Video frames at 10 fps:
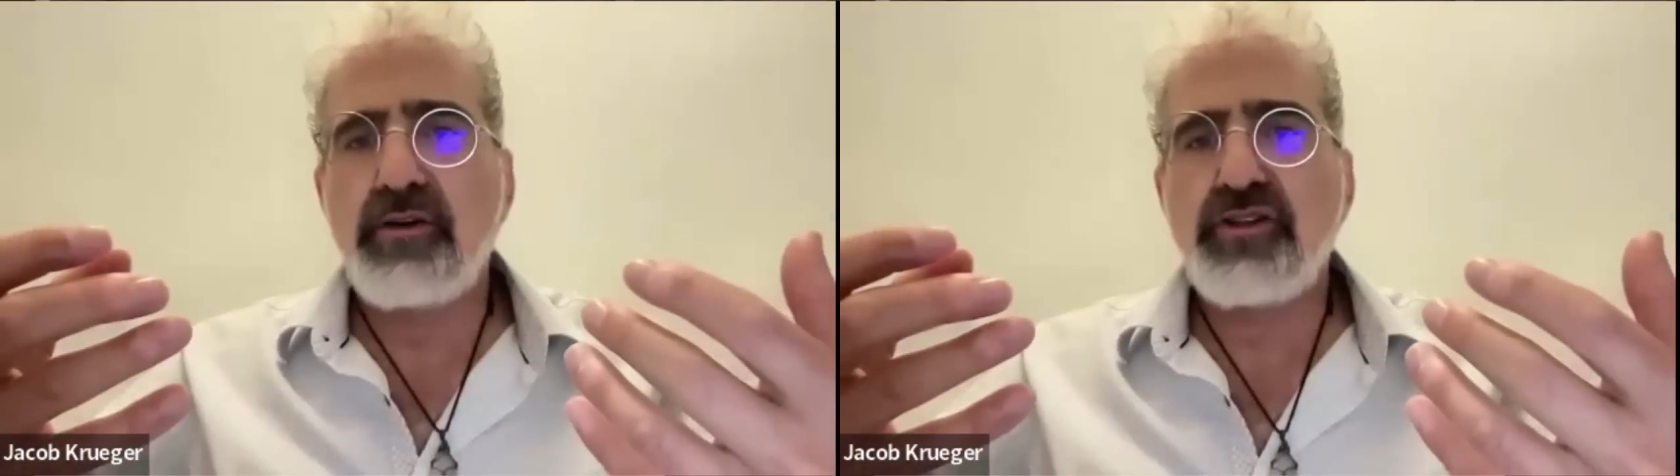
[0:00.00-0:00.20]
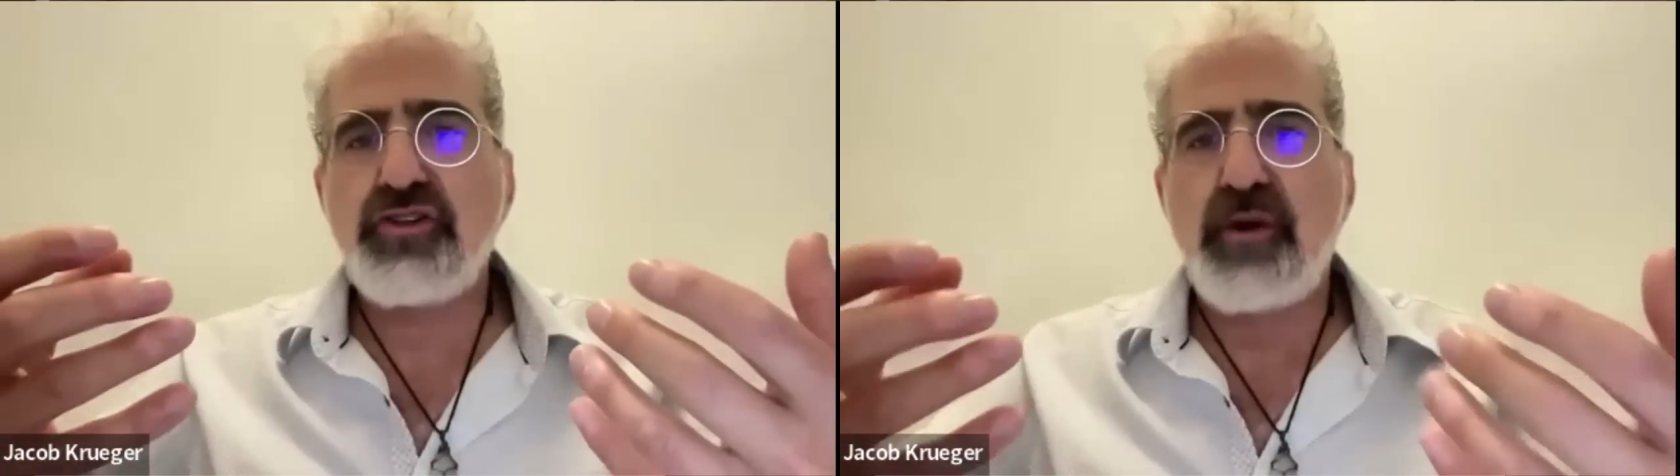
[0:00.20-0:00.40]

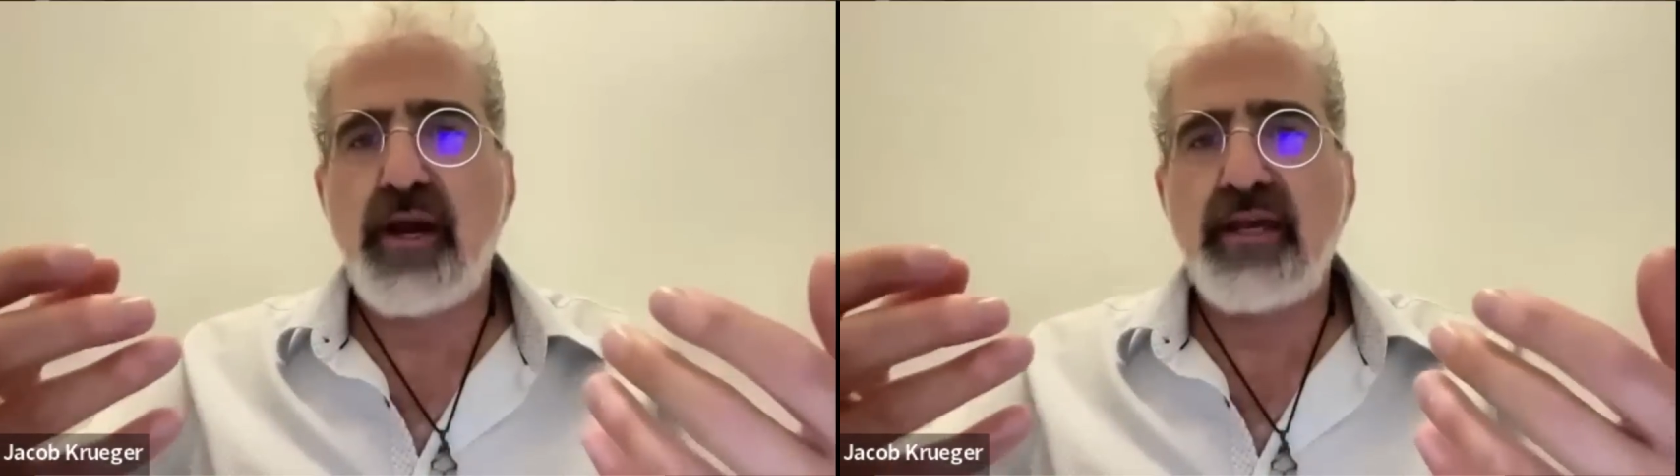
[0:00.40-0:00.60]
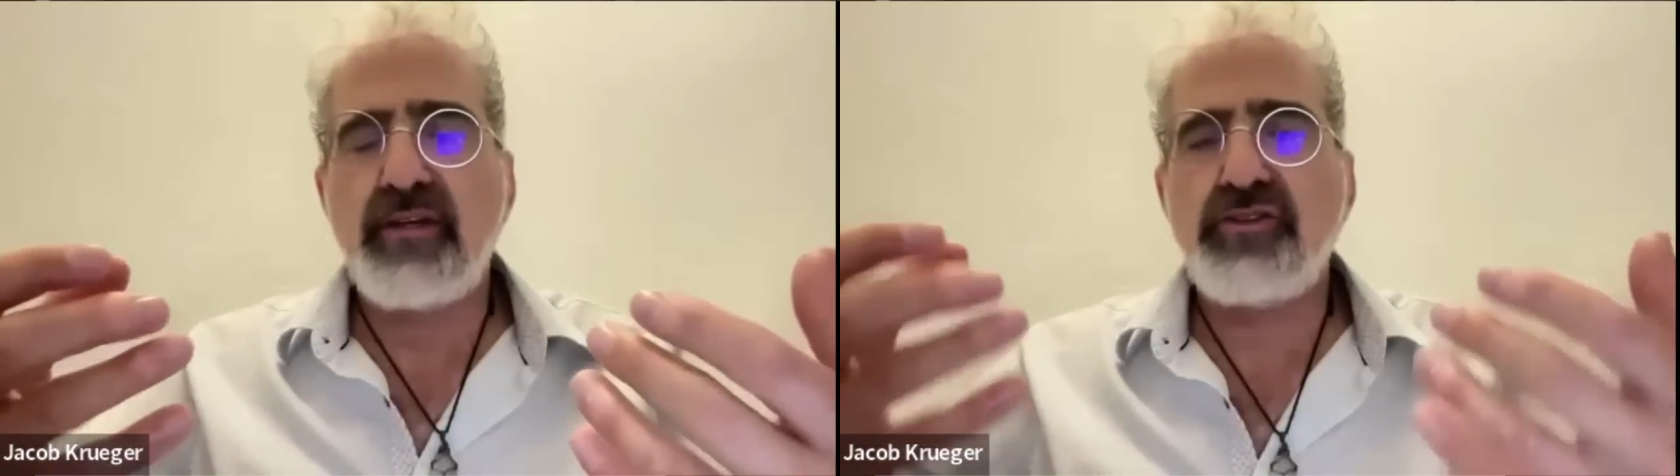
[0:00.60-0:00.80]

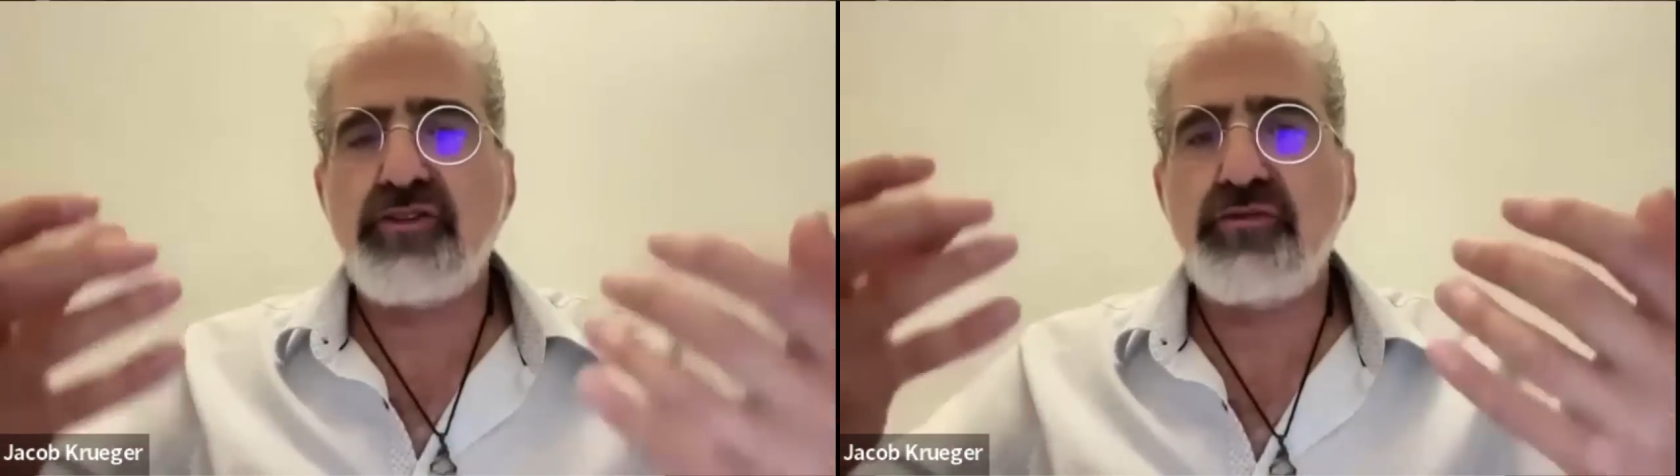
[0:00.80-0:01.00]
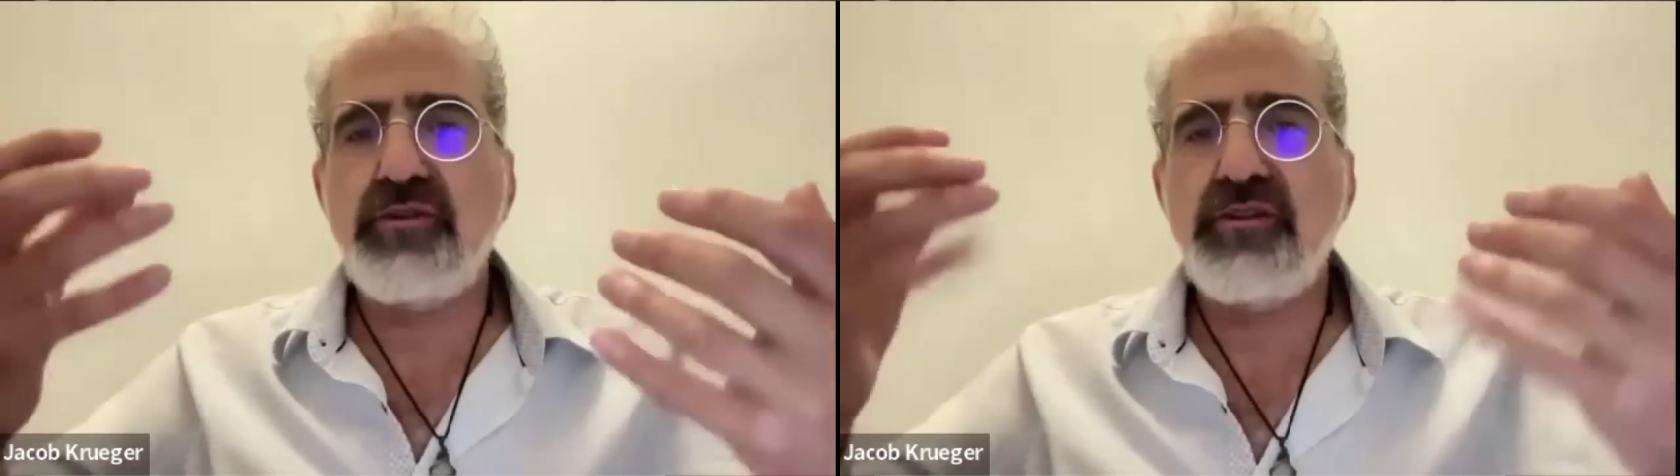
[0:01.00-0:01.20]
trying
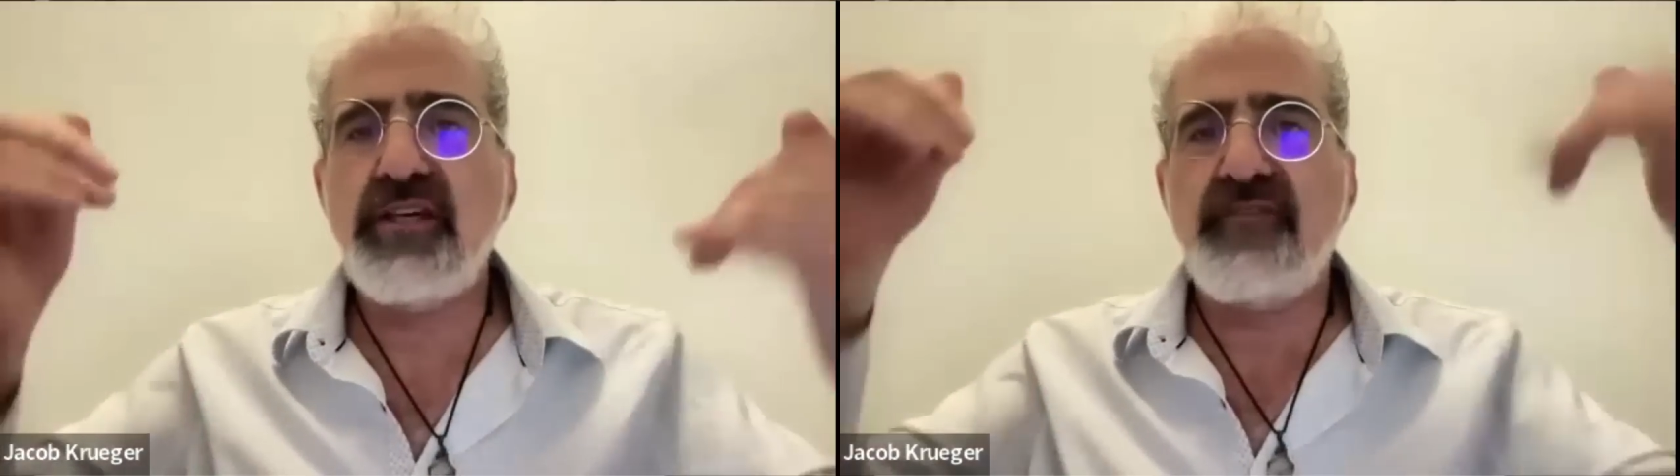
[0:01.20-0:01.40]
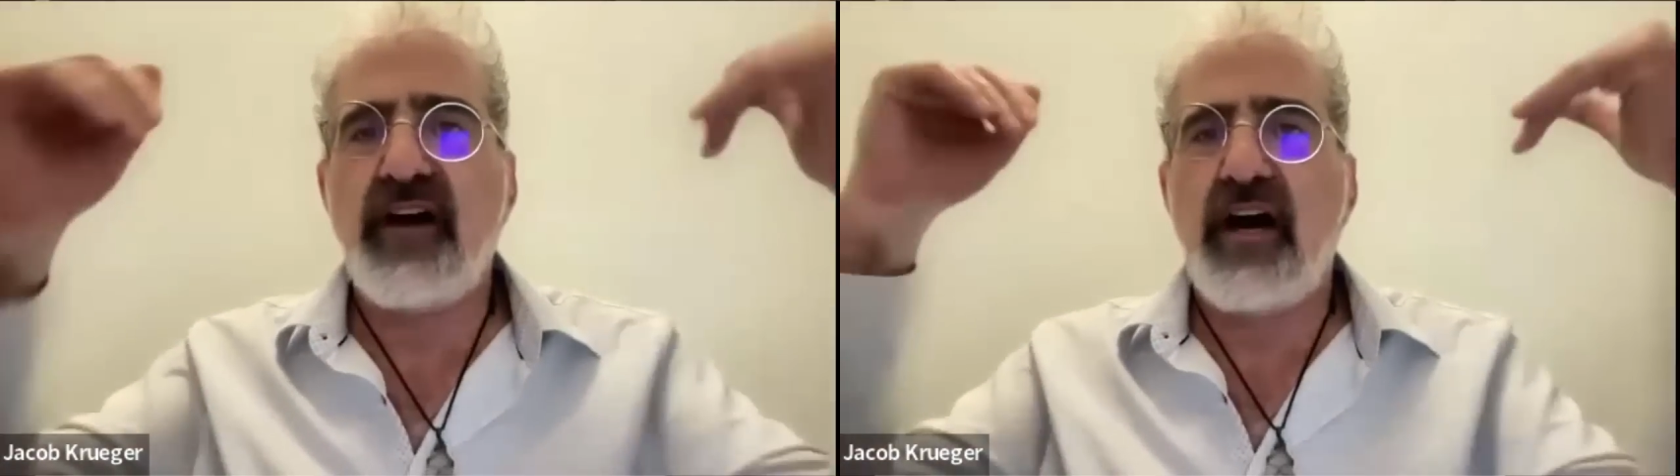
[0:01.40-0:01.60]
to live